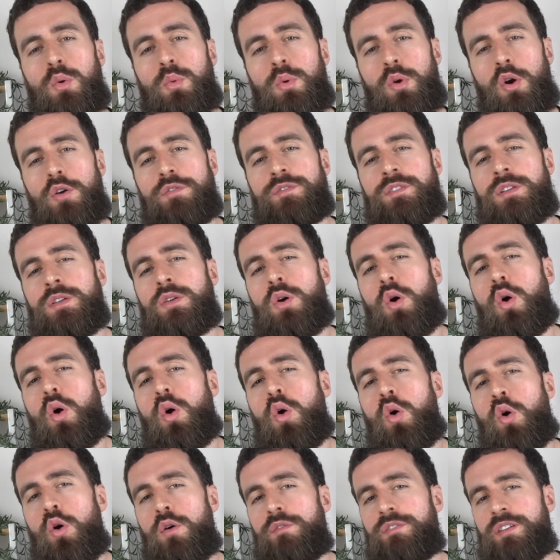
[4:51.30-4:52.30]
We often
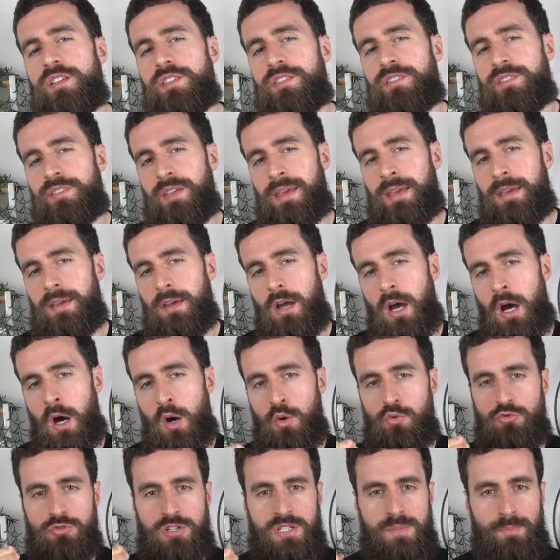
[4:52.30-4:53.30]
overthink
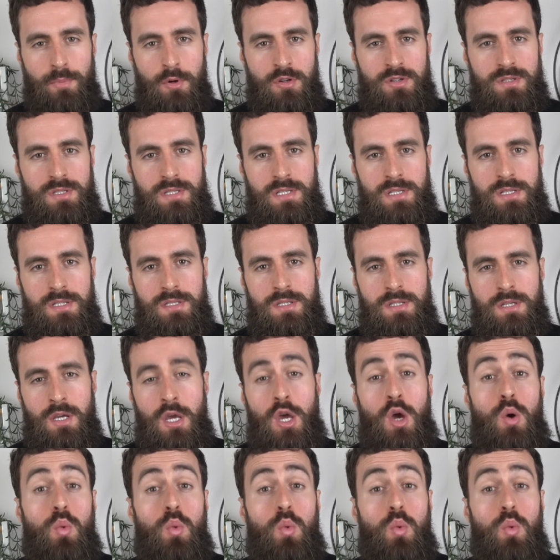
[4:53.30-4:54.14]
our responses,